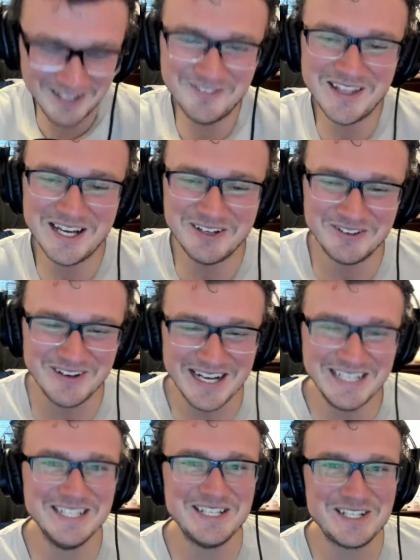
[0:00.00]
I love that
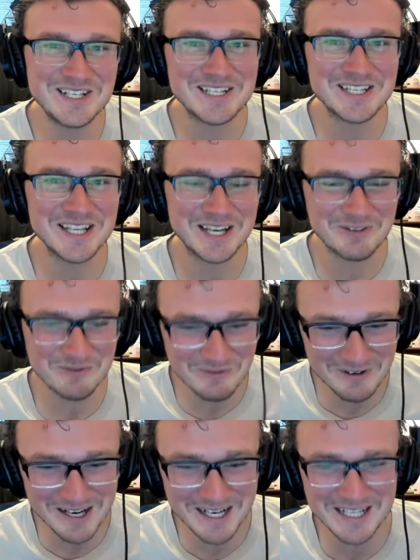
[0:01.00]
Ren is just like,
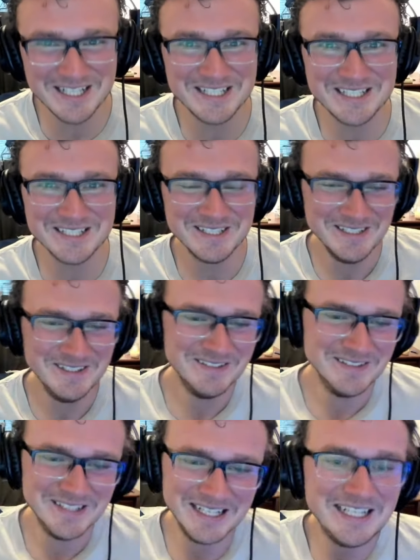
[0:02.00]
what?
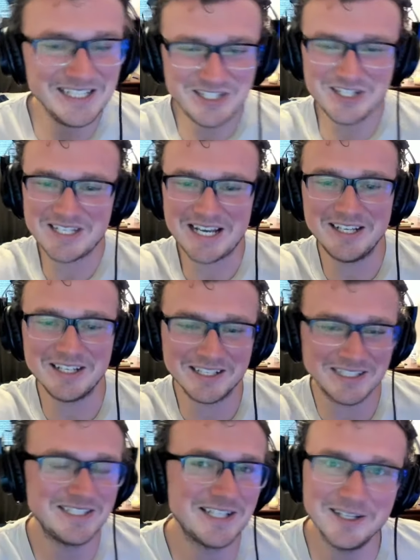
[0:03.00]
And he's just, hey, I
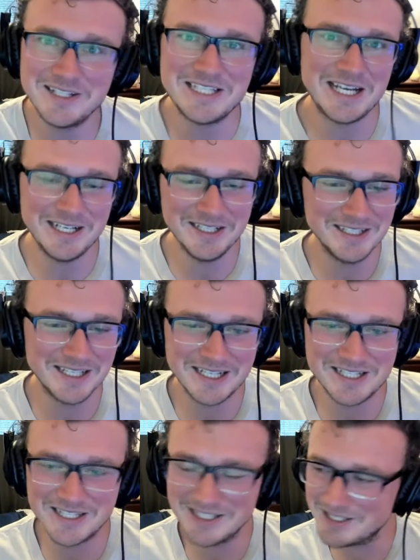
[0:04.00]
can tell he's
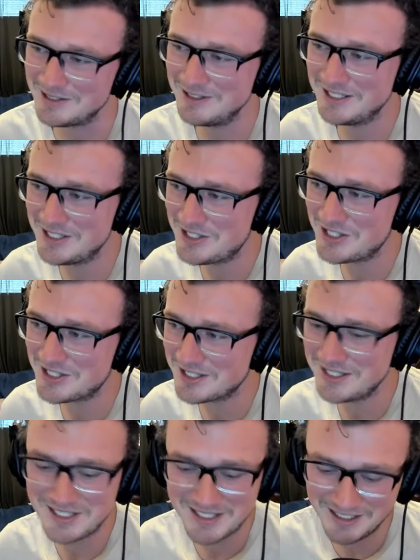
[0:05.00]
analyzing it, and he's just
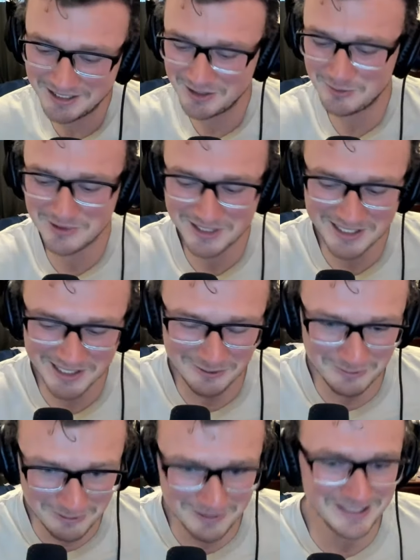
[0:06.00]
listening to the words like,
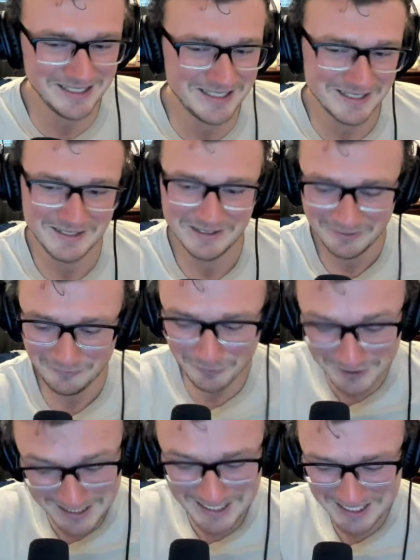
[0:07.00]
what?
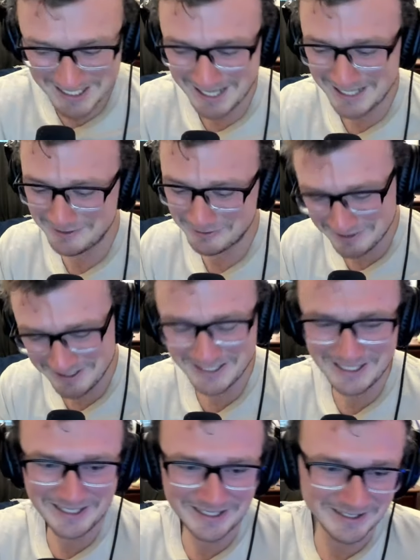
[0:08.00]
Freestyle?
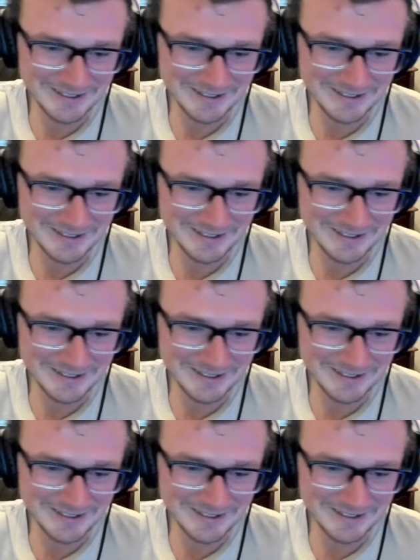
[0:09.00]
Really?